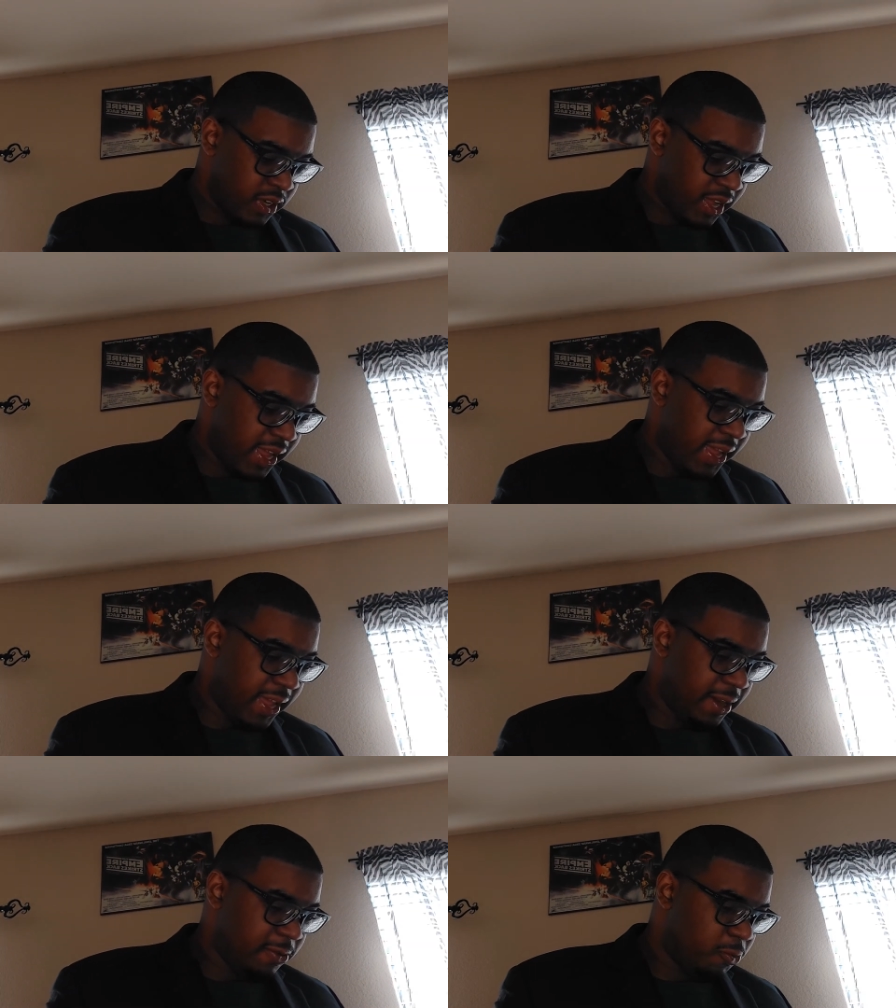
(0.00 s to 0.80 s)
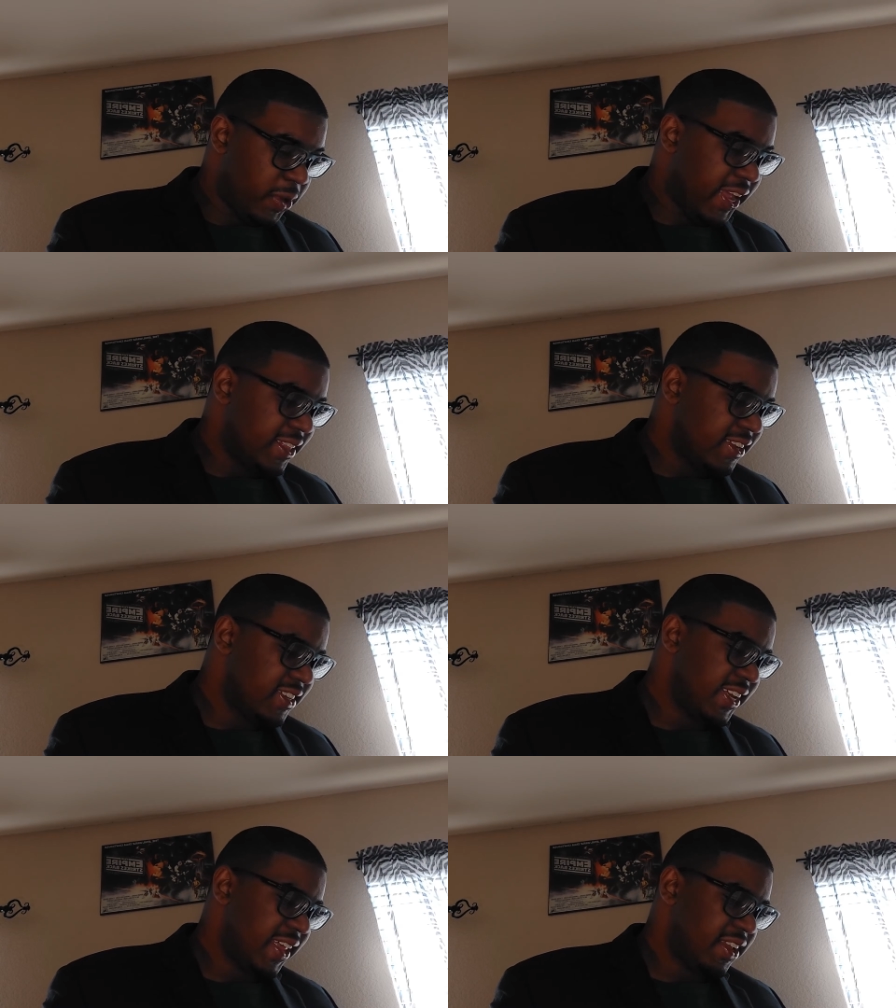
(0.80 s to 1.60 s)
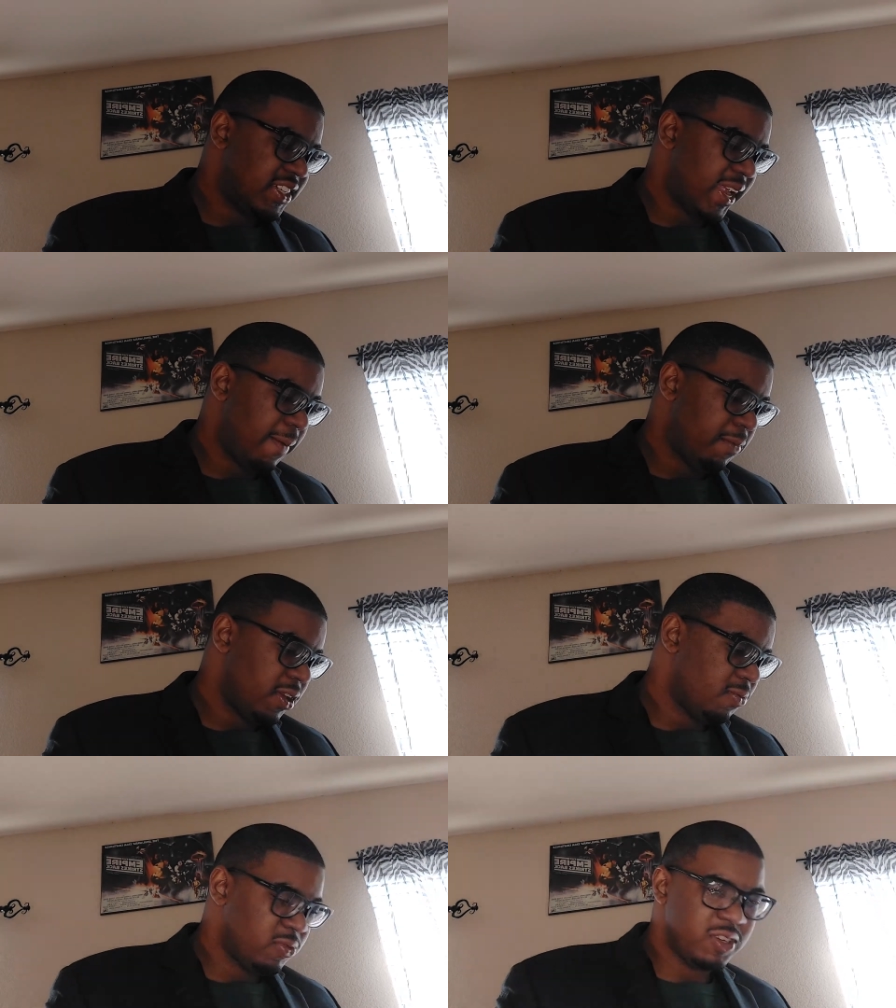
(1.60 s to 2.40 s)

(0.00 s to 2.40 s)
And we get to see the champions.